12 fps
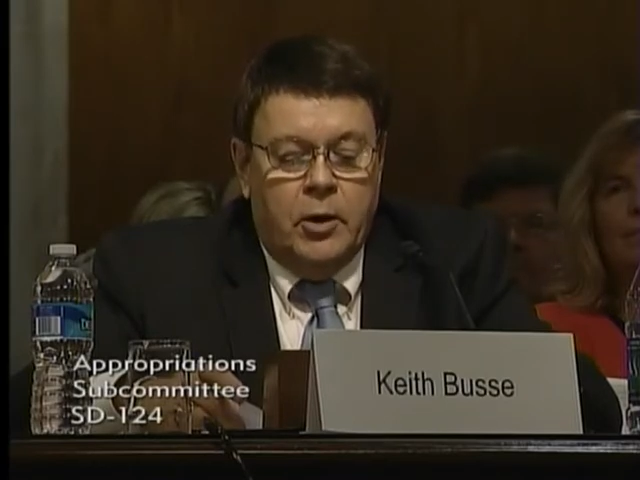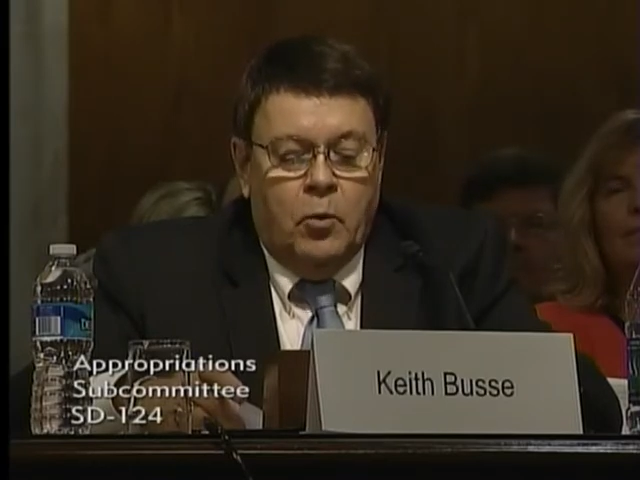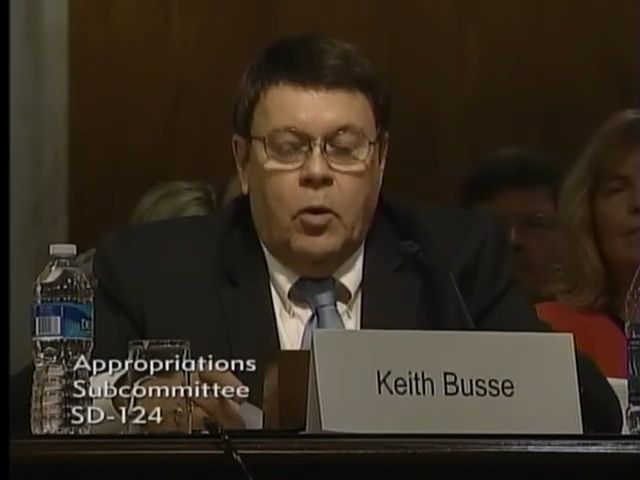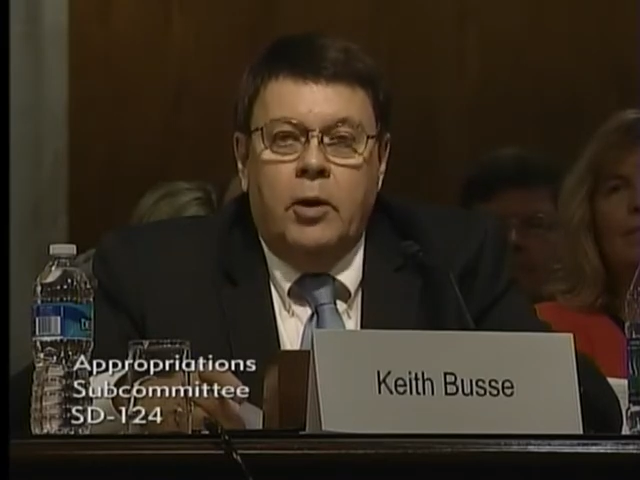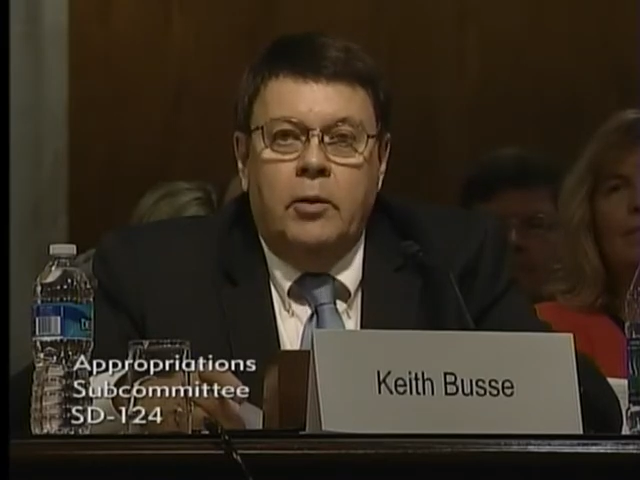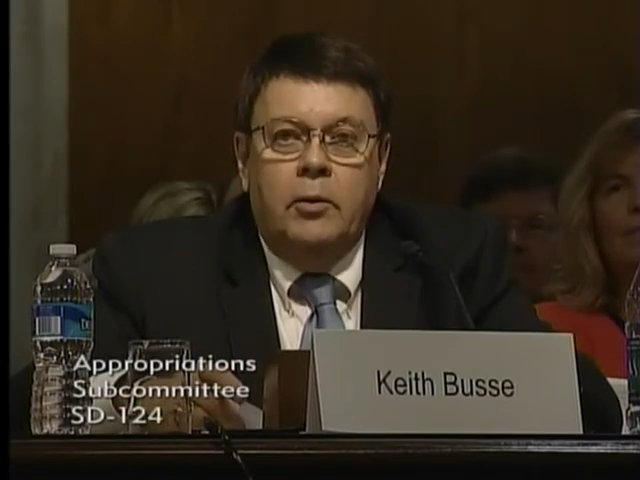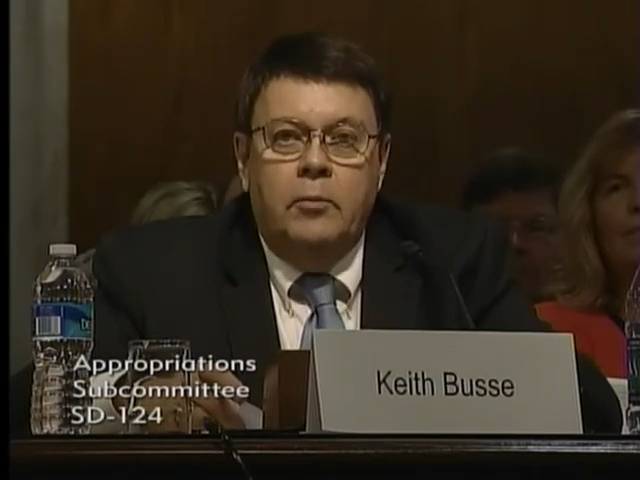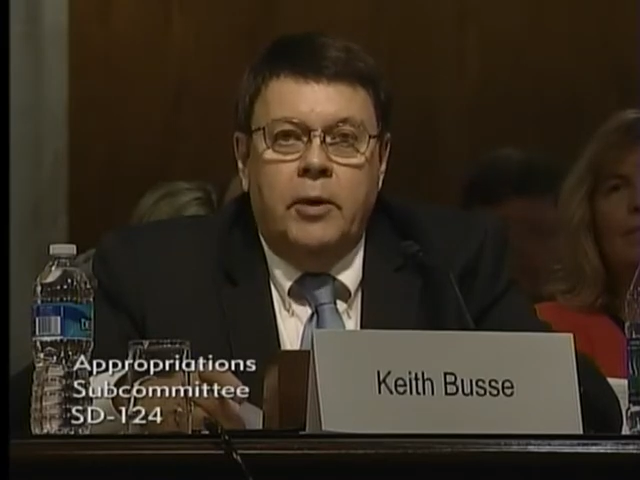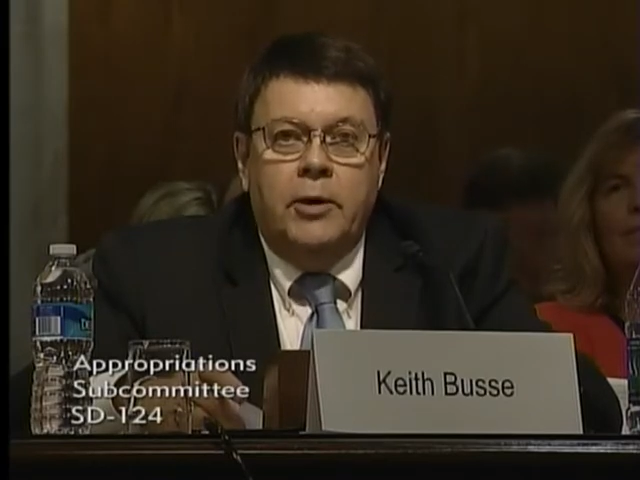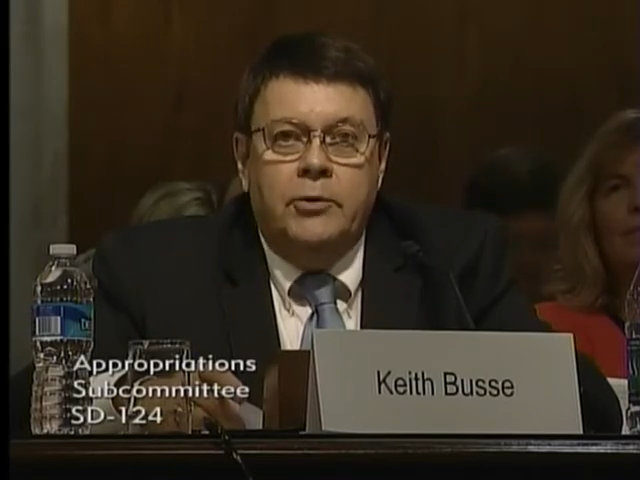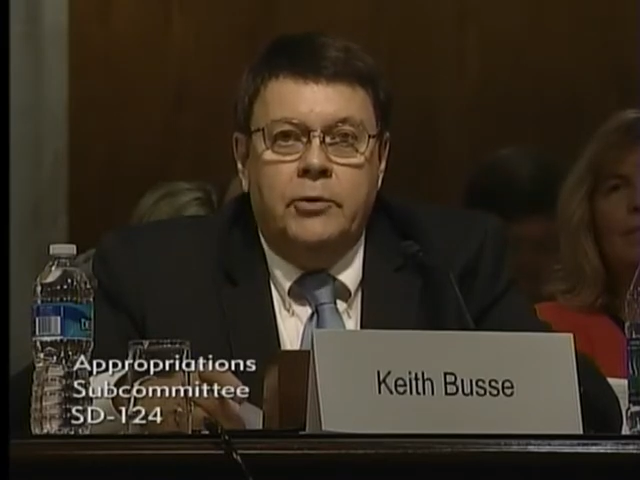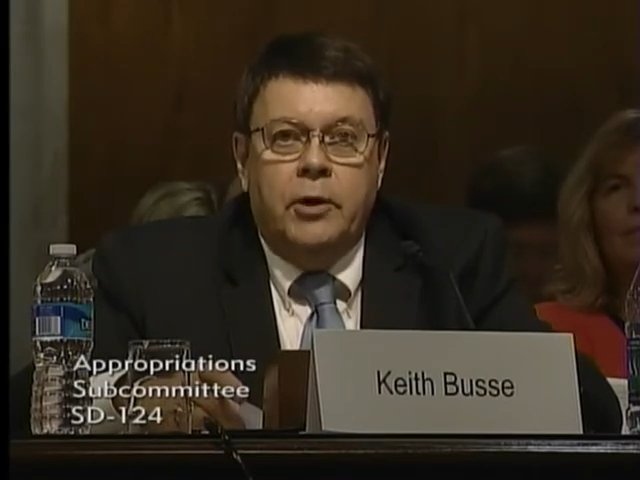one
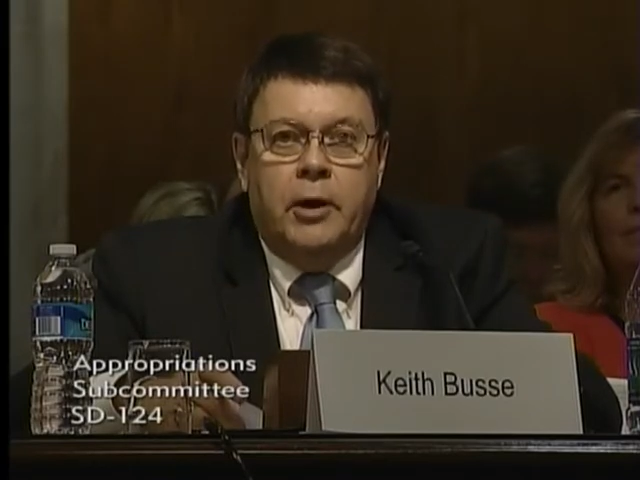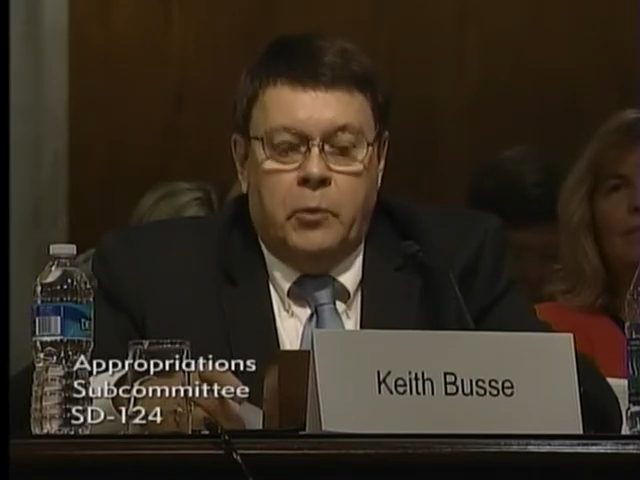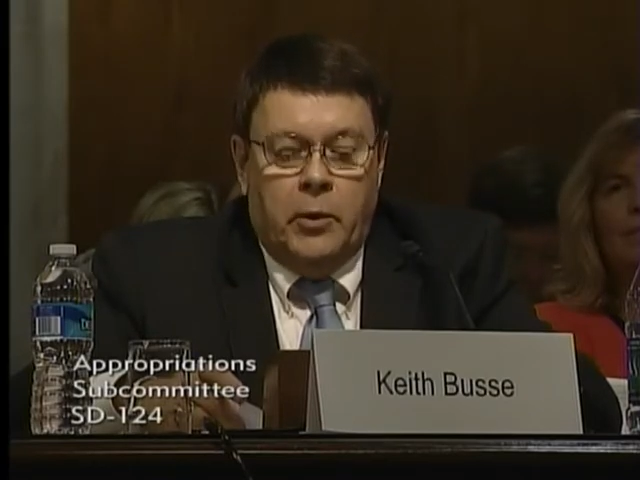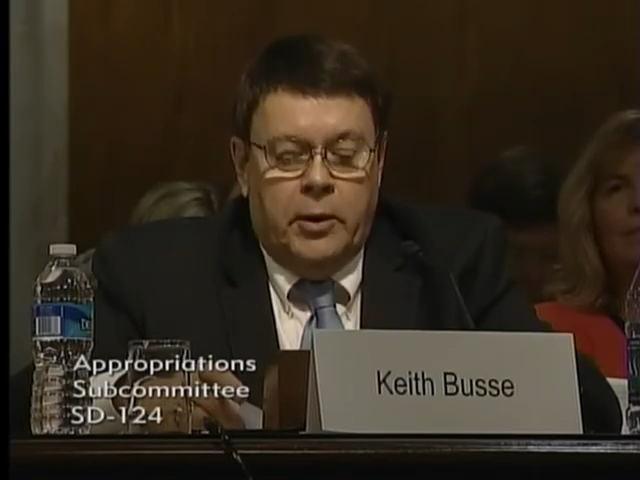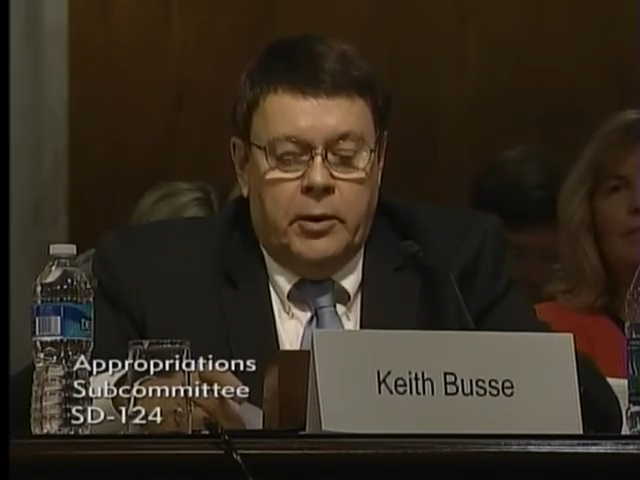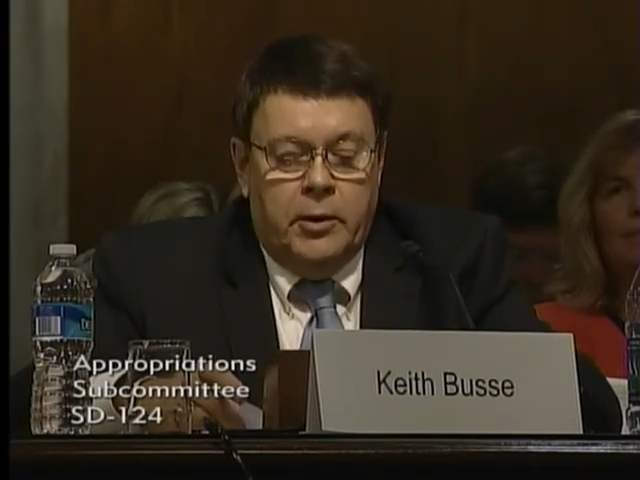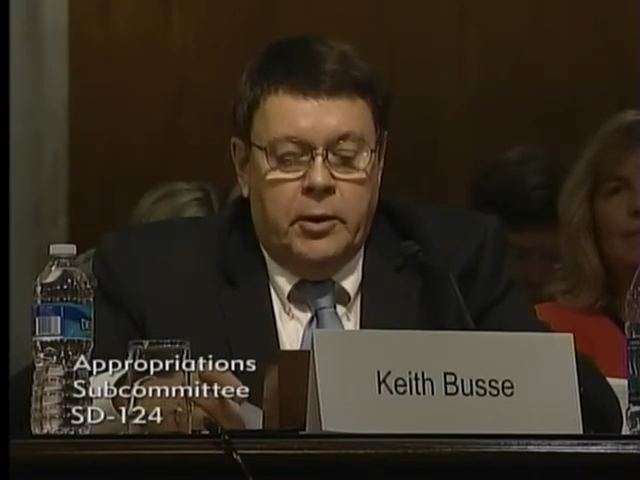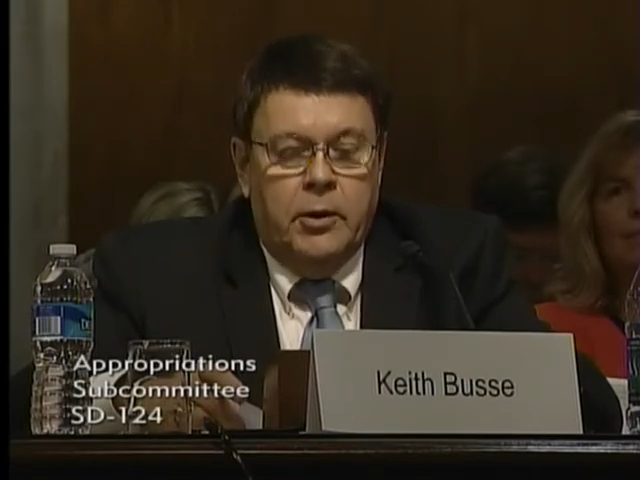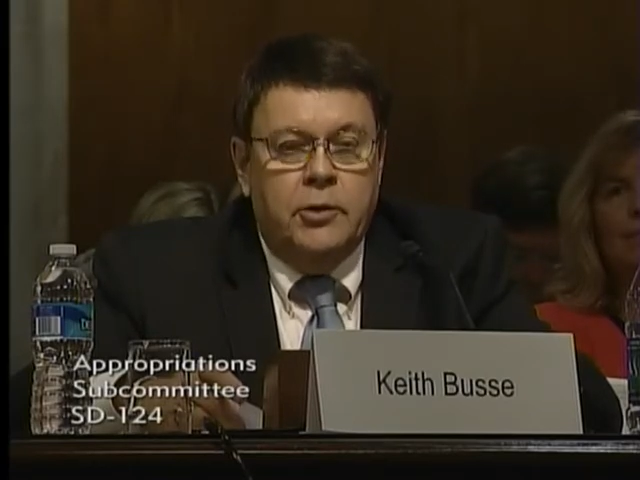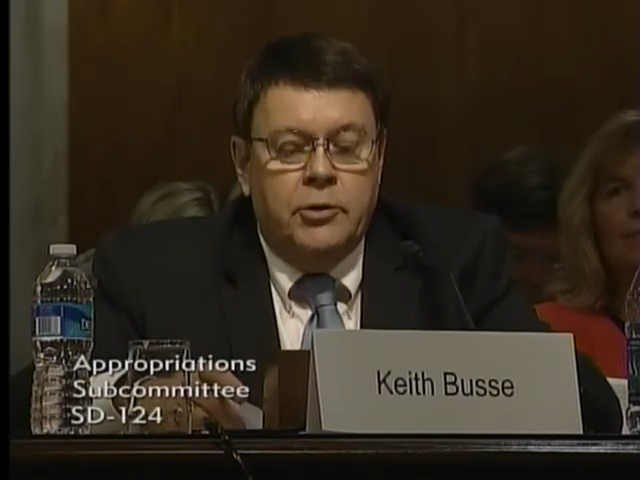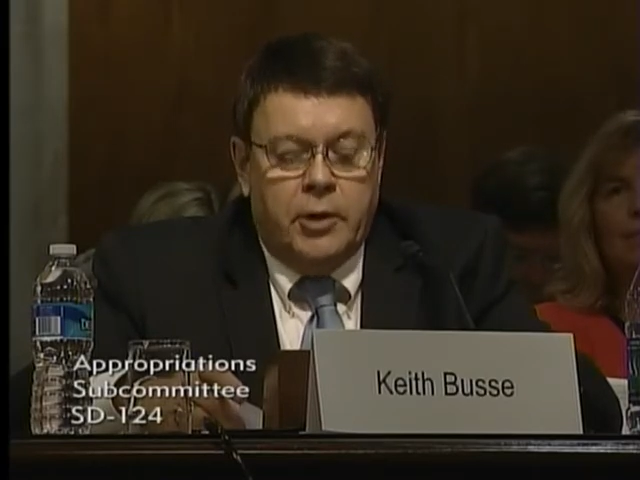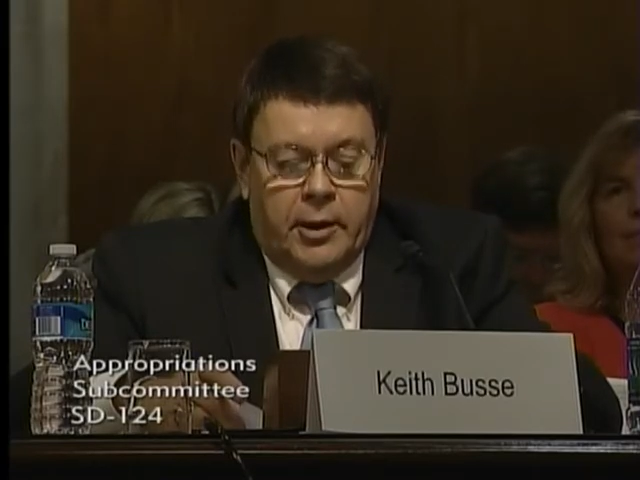major headwind:
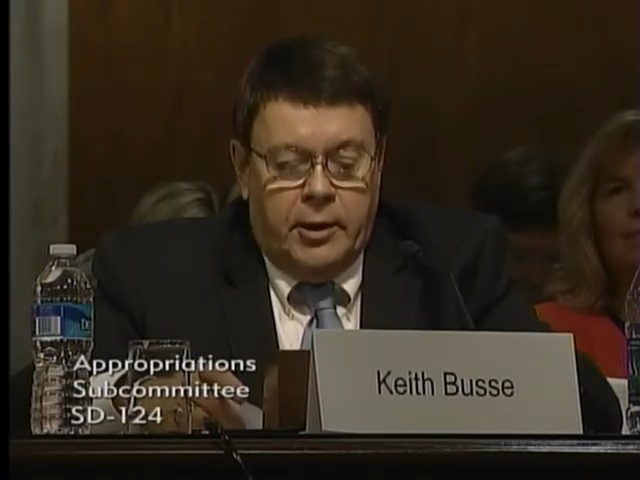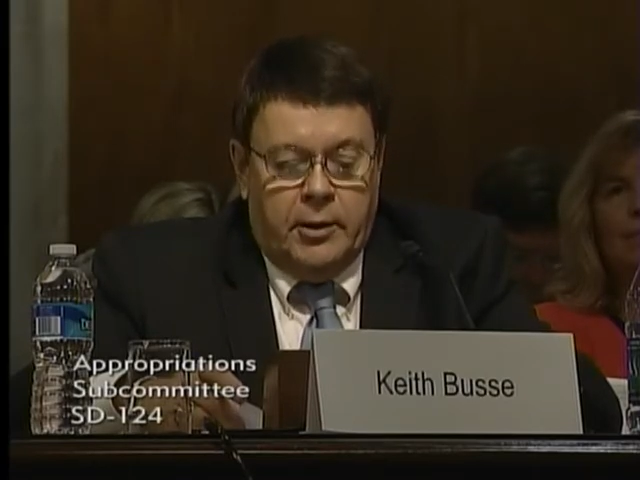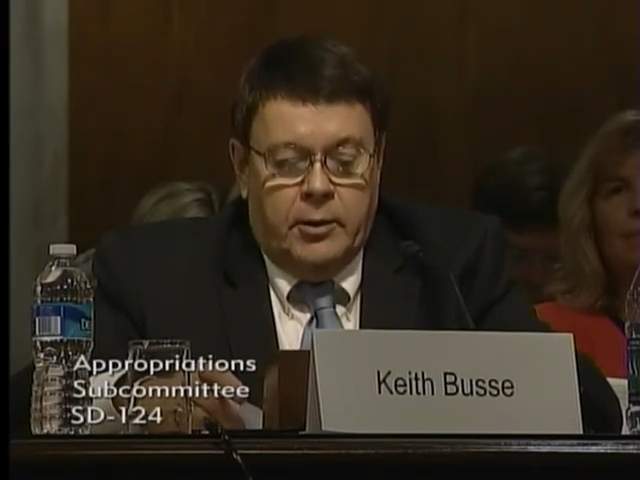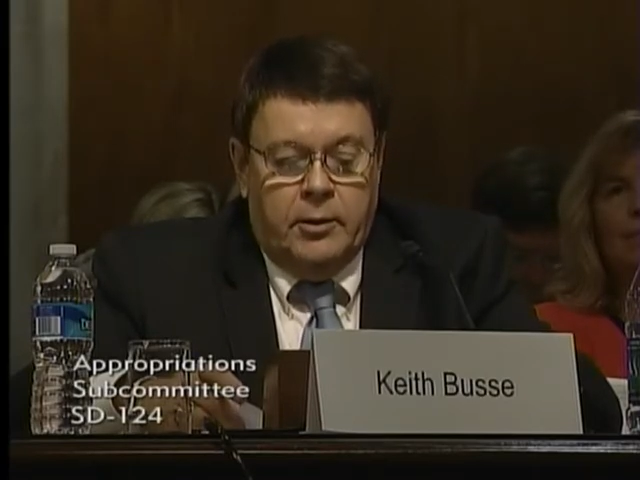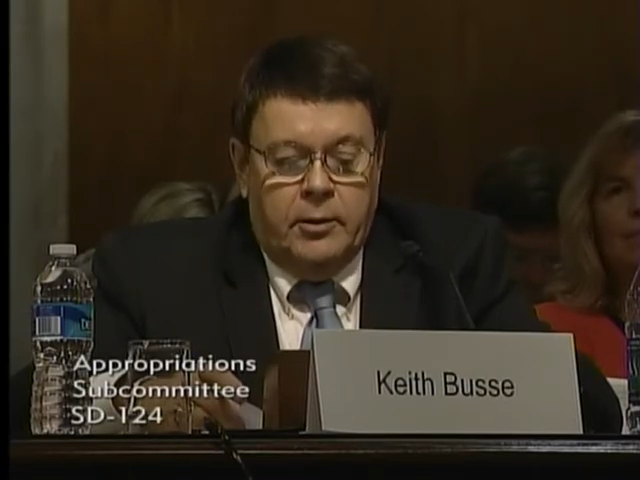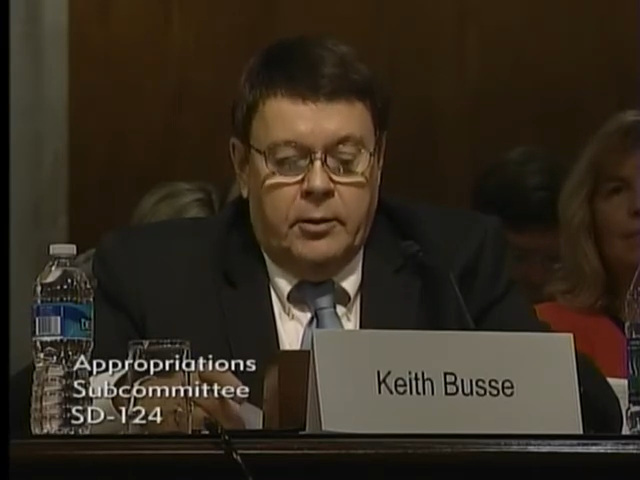China.